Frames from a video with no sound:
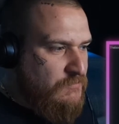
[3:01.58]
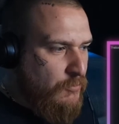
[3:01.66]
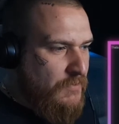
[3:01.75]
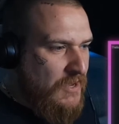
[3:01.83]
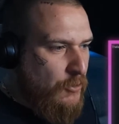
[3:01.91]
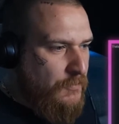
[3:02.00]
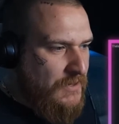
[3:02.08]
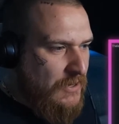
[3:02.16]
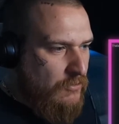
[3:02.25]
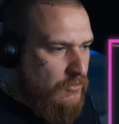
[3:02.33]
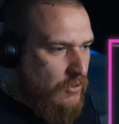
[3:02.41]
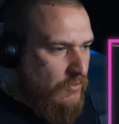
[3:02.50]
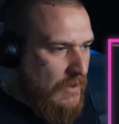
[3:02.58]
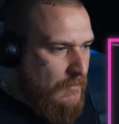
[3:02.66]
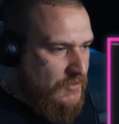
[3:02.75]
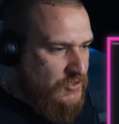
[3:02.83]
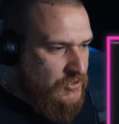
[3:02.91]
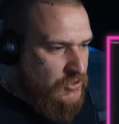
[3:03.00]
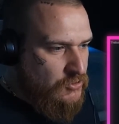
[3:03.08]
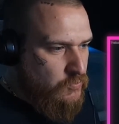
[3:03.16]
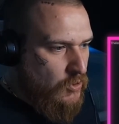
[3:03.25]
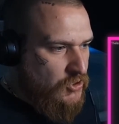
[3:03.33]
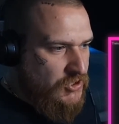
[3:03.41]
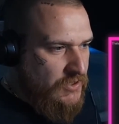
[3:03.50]
probably helping out a lot that I'm actually just
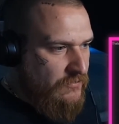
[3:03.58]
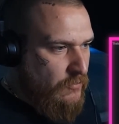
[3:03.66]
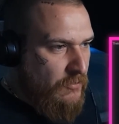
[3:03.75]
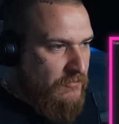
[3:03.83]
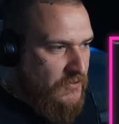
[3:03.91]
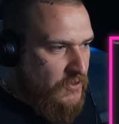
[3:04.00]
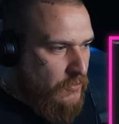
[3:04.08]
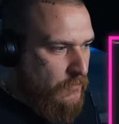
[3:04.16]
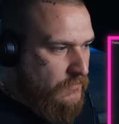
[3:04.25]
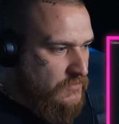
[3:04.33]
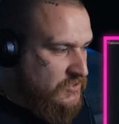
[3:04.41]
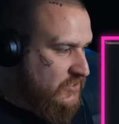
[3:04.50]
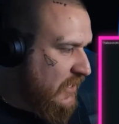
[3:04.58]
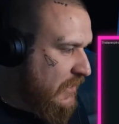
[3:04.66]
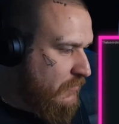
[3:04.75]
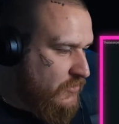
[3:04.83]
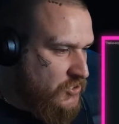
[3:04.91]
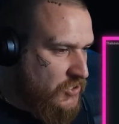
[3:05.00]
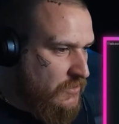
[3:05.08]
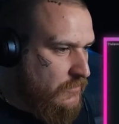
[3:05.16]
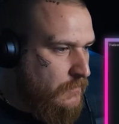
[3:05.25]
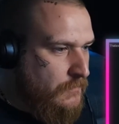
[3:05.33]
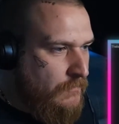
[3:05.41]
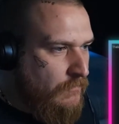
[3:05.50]
watching it from a video, sat in a chair.
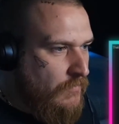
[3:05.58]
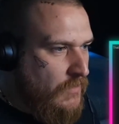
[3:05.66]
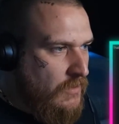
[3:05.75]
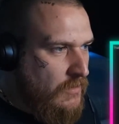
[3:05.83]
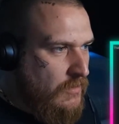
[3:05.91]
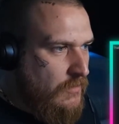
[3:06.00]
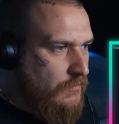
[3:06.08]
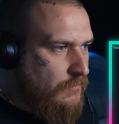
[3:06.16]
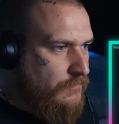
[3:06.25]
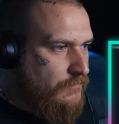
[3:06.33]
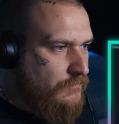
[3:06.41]
But